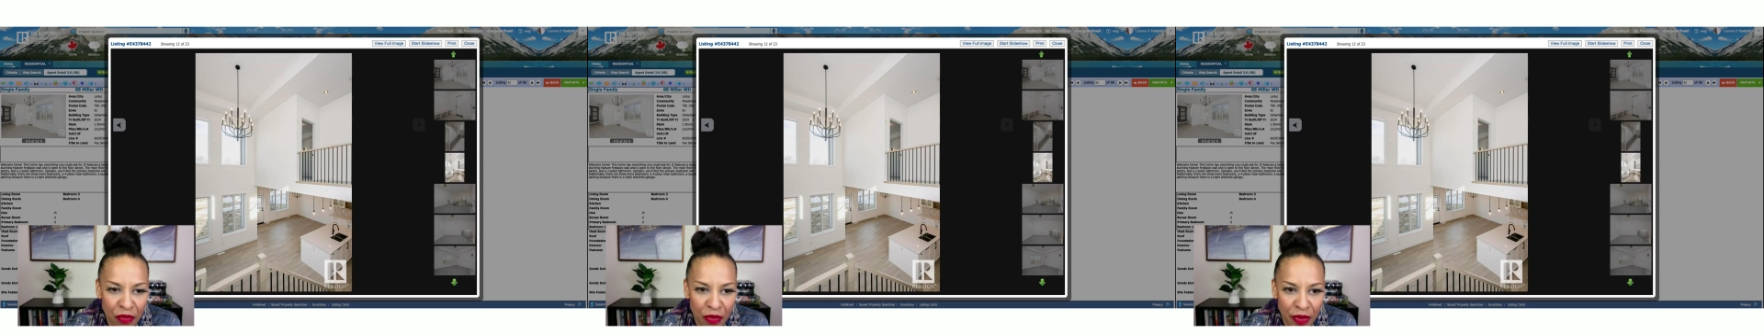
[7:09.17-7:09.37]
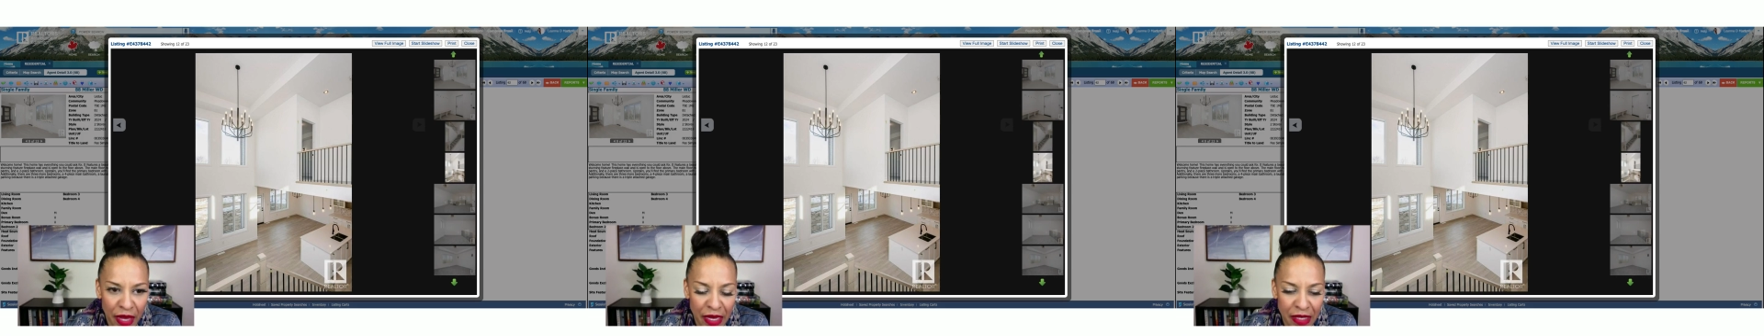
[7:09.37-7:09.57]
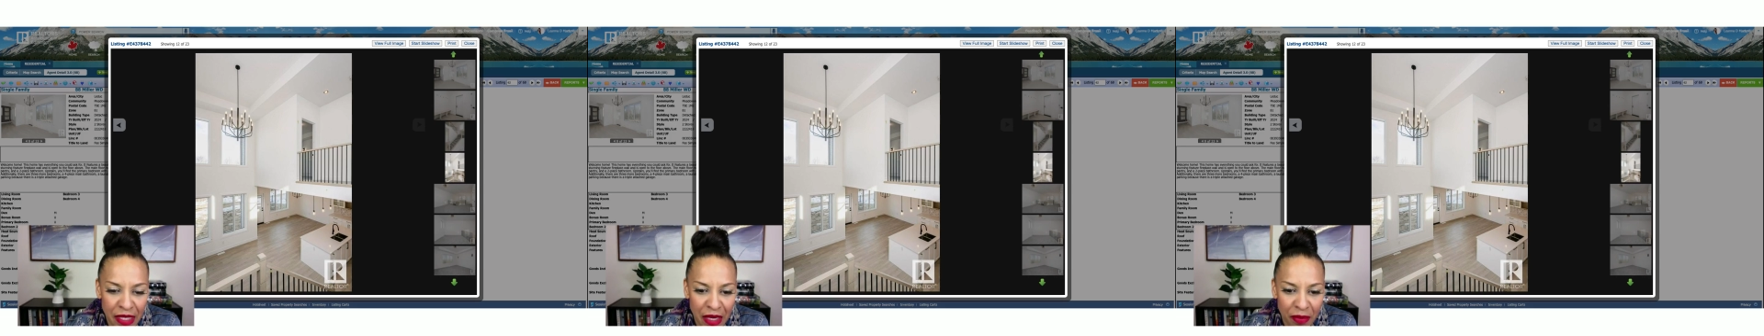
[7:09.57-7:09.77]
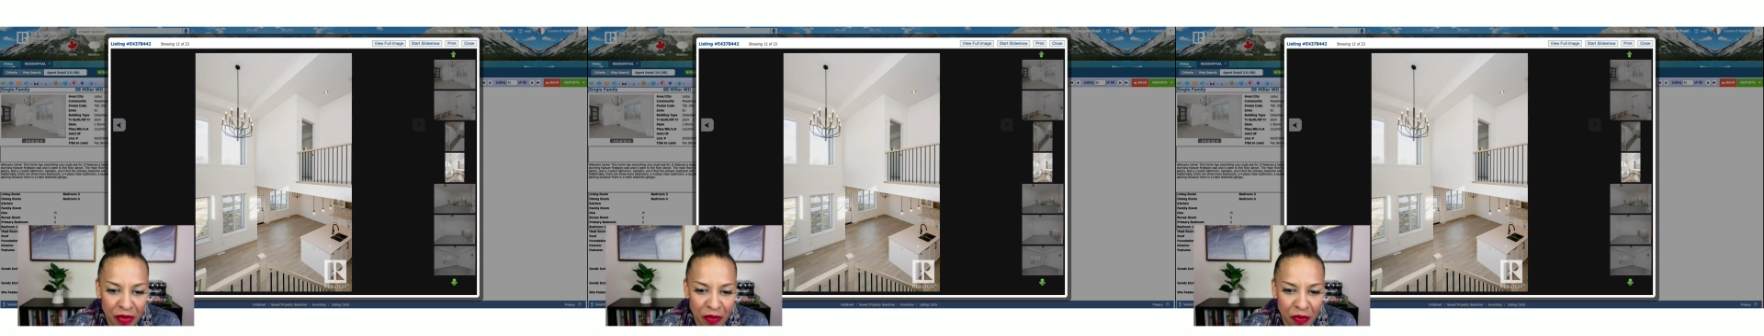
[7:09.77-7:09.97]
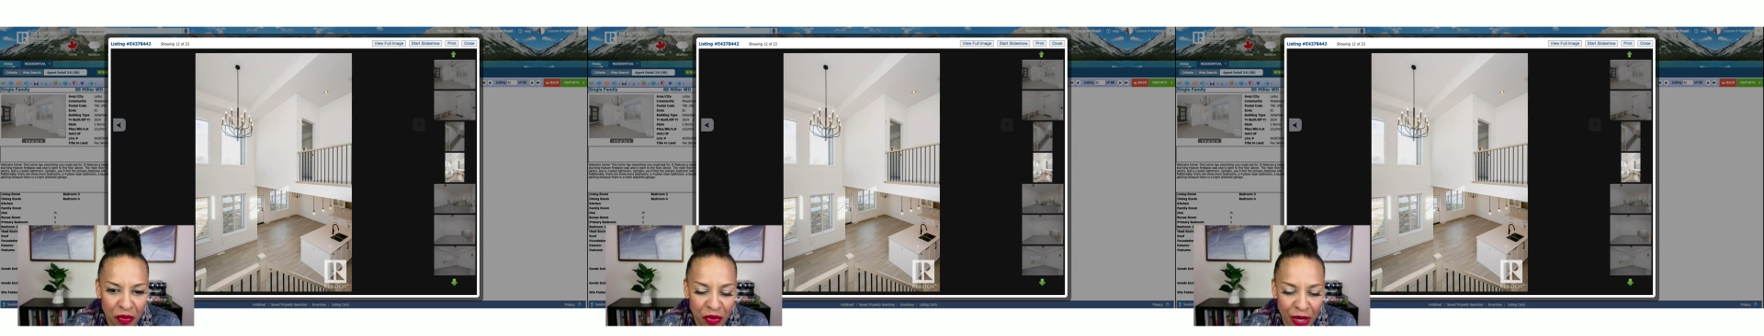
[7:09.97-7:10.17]
for that type
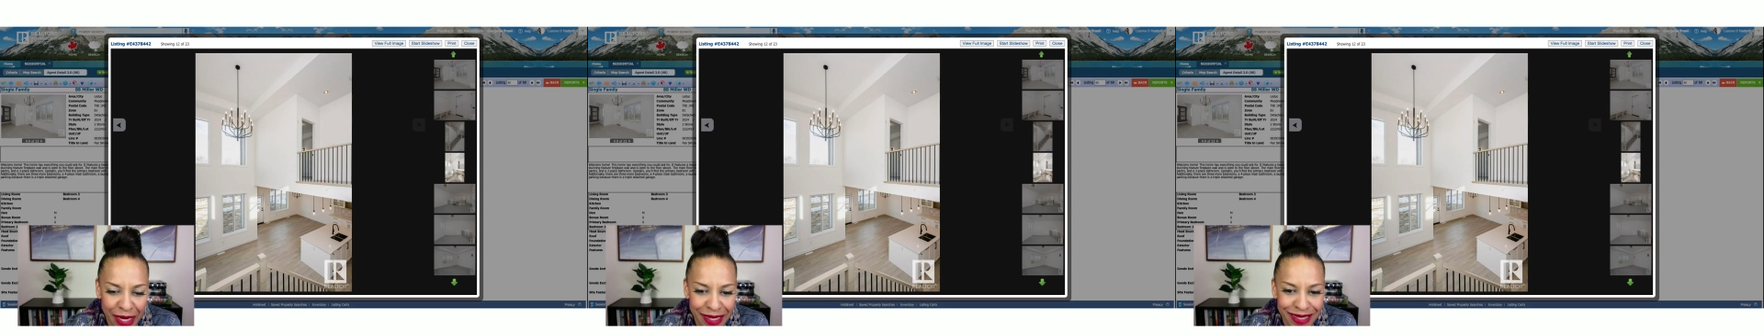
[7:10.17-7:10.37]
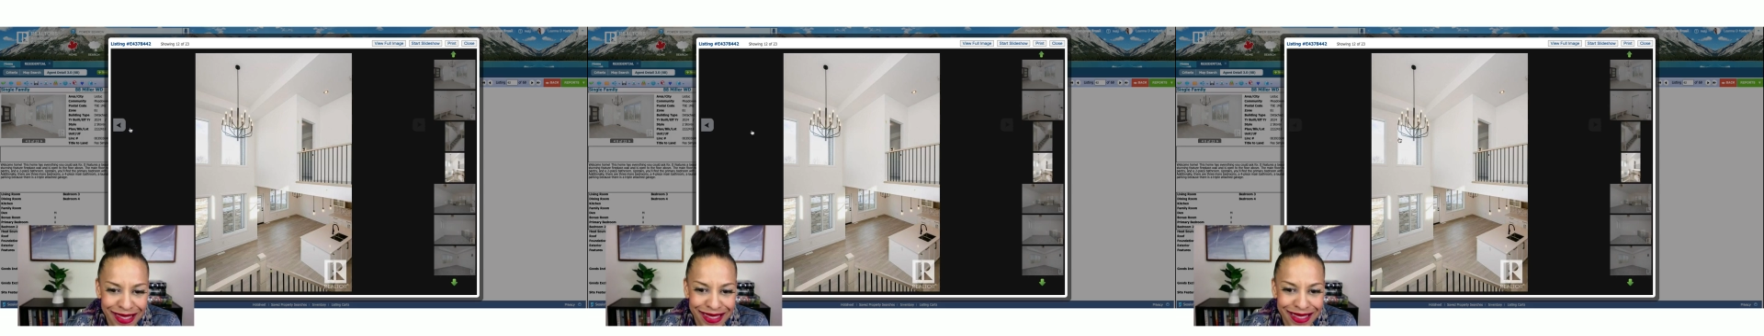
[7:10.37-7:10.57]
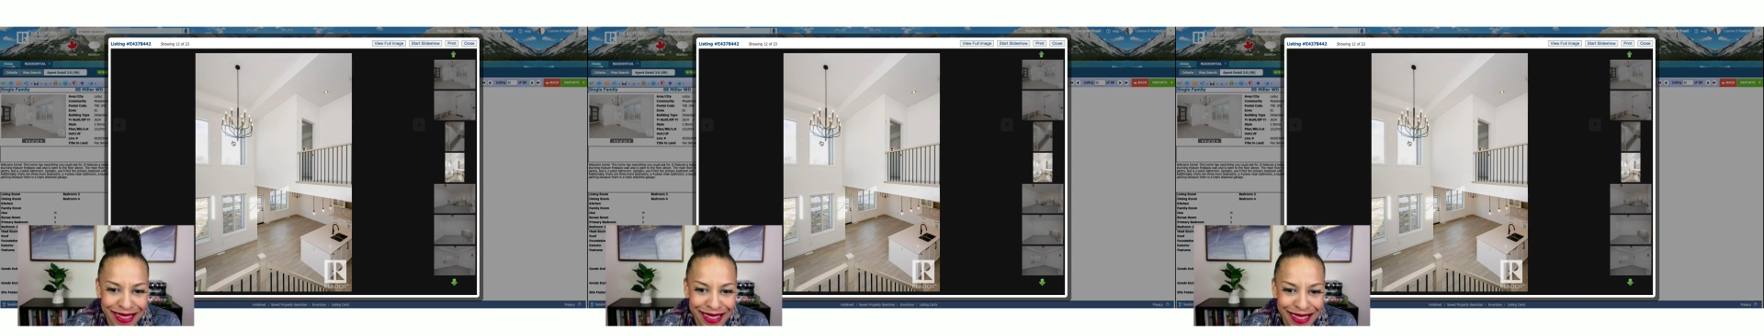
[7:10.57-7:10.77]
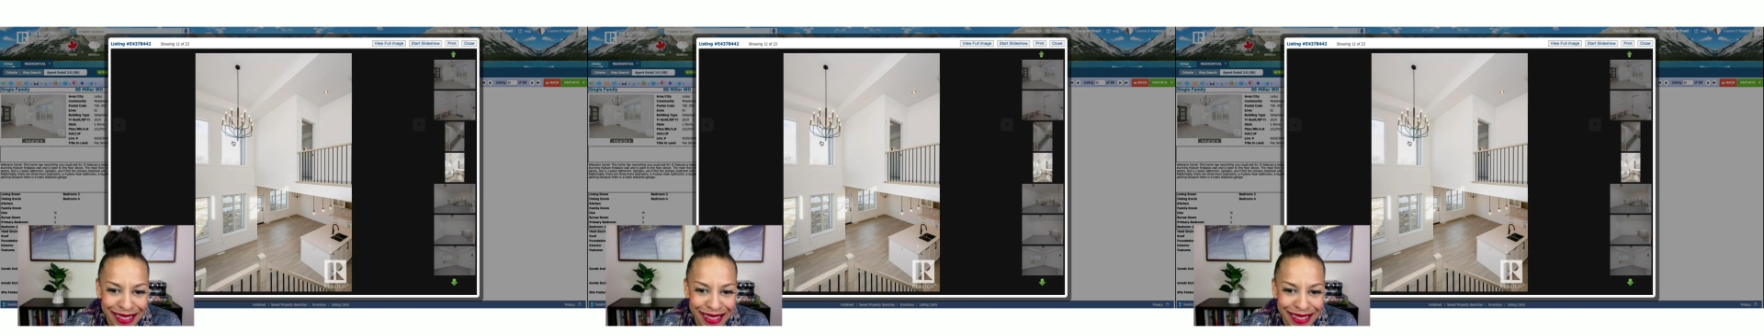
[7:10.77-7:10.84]
of price